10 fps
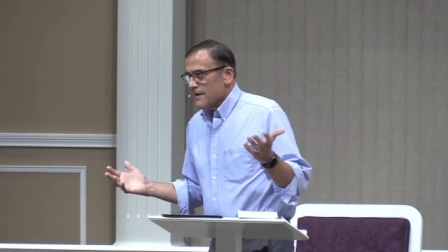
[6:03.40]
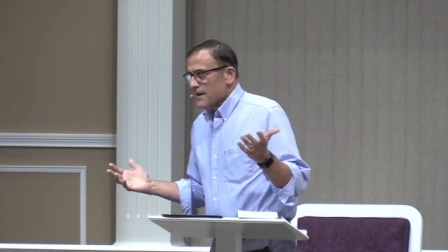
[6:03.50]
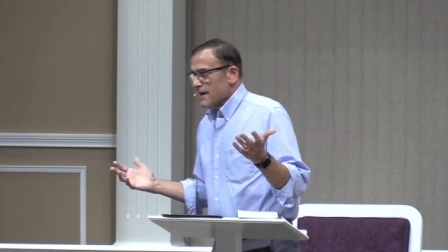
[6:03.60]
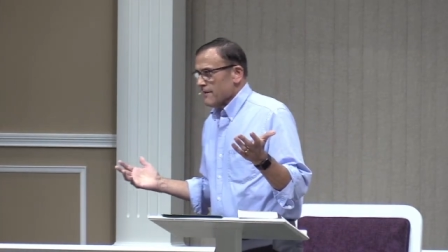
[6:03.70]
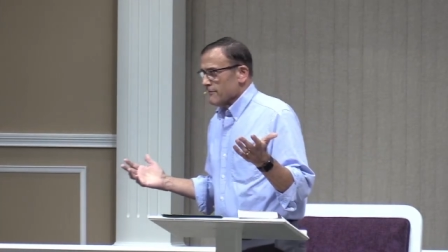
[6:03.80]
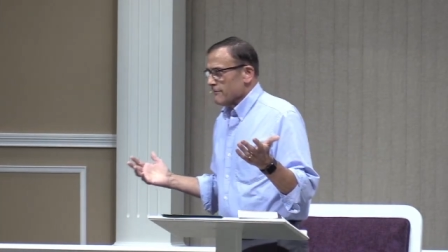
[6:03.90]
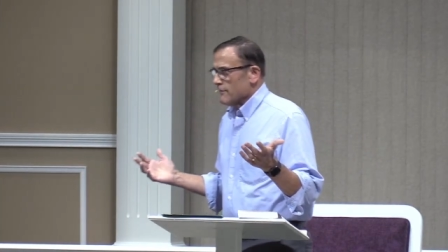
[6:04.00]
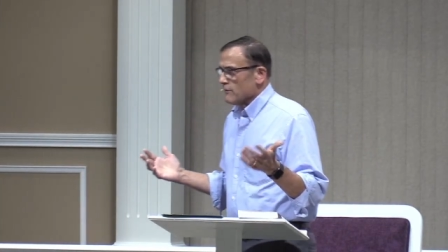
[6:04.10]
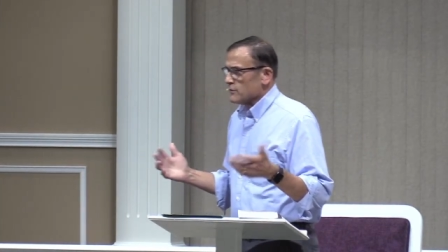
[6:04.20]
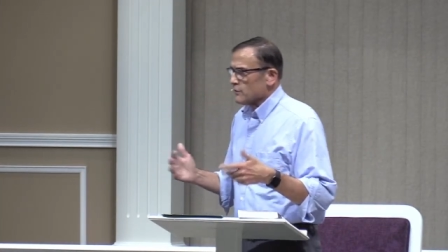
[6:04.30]
and
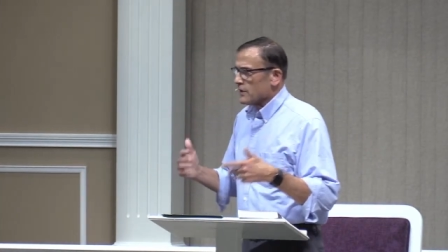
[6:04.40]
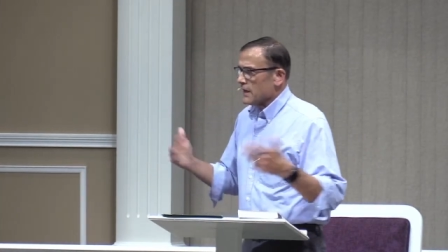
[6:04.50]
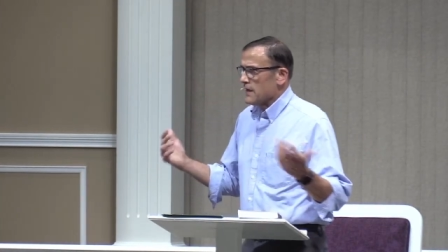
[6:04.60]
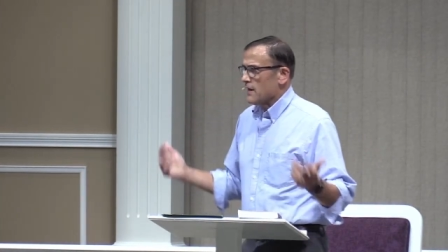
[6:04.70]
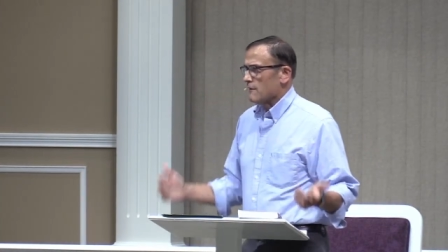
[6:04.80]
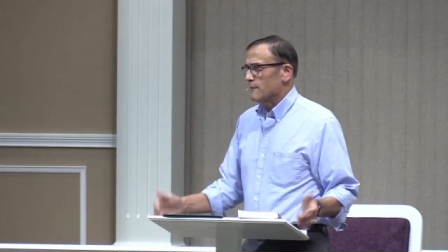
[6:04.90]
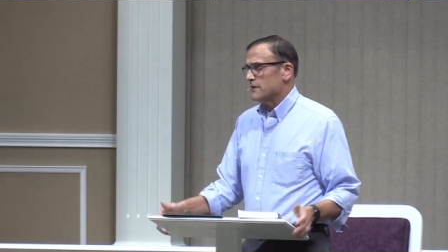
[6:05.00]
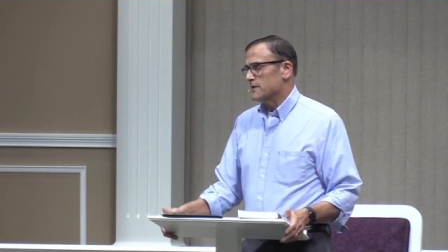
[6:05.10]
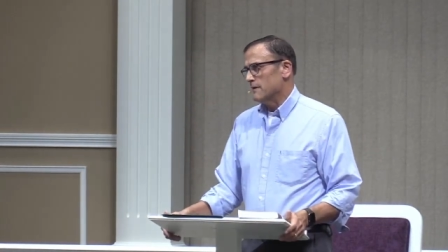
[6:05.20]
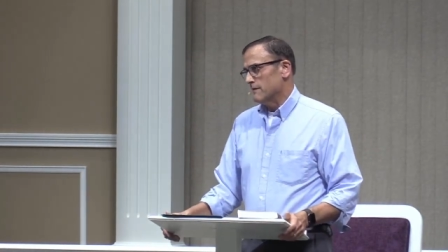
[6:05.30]
those were key
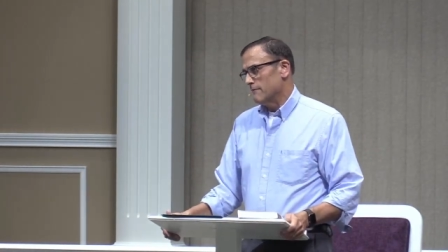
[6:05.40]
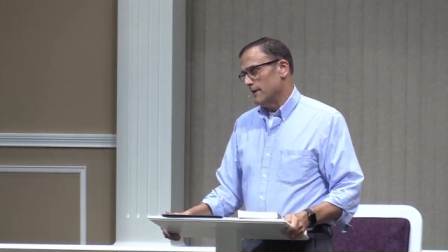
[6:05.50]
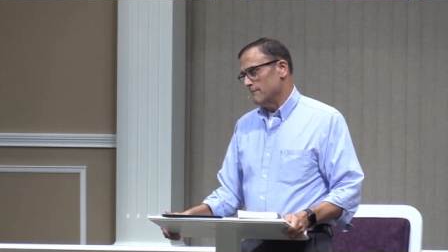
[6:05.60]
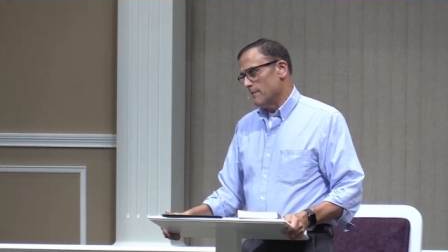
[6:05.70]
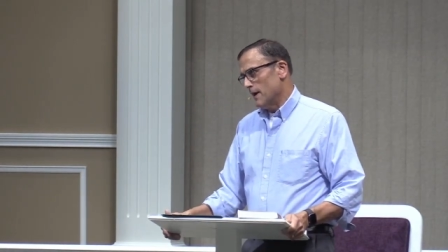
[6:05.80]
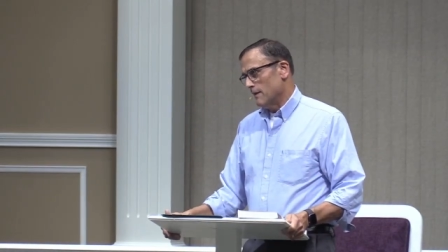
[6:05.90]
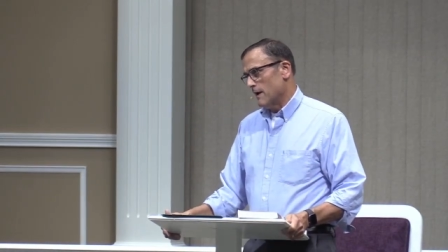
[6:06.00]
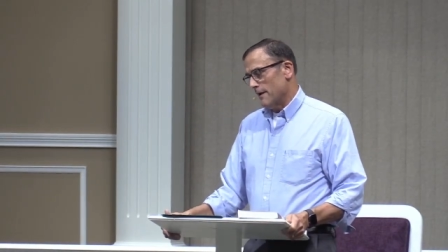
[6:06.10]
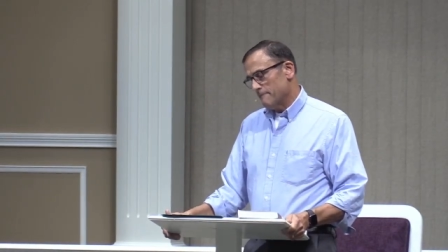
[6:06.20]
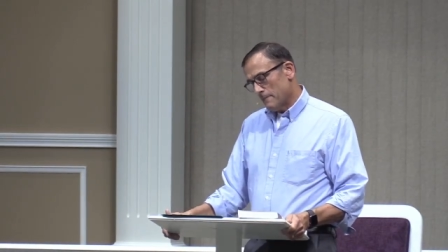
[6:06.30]
elements in, in my
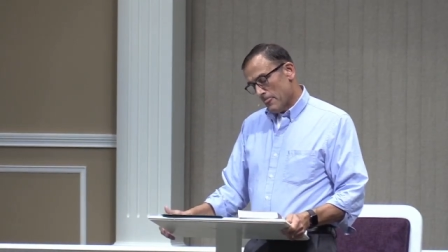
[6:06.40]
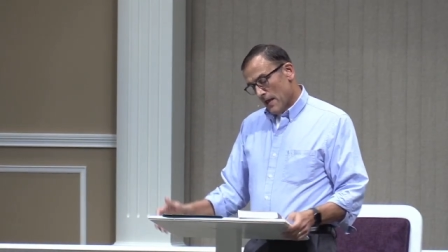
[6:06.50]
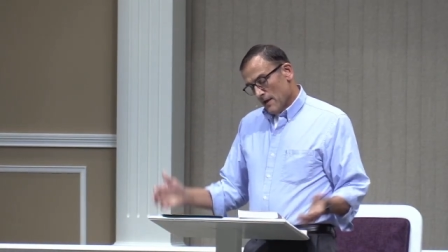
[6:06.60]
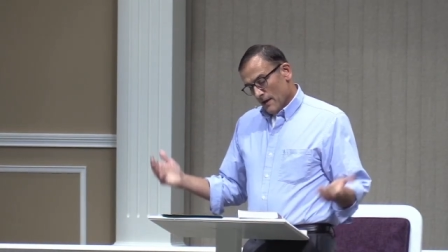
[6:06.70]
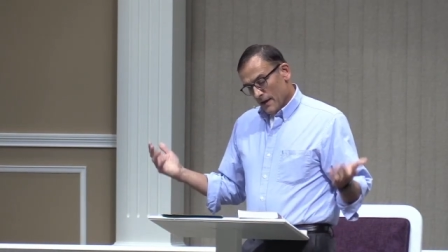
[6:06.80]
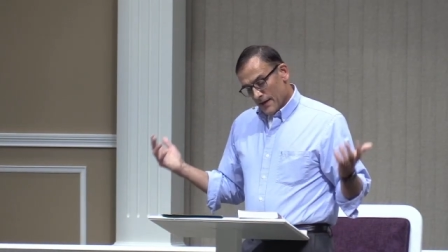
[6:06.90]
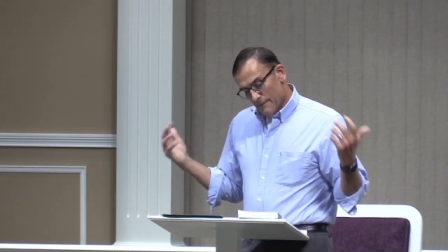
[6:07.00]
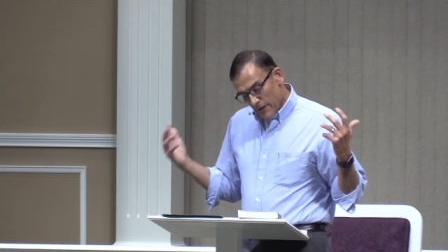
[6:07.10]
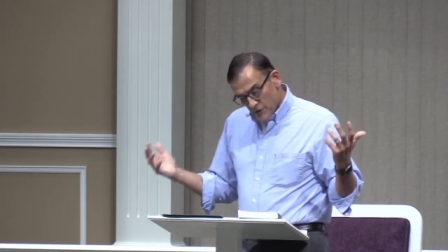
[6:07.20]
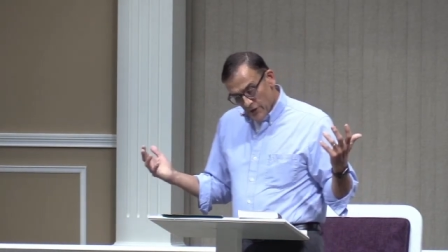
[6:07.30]
life. And I
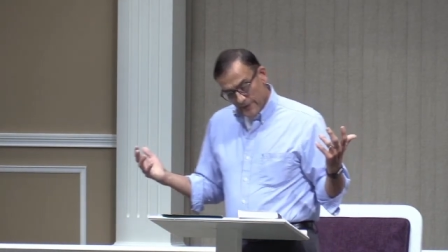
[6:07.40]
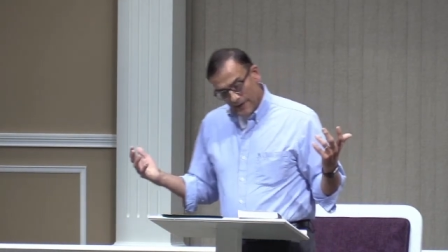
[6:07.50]
mention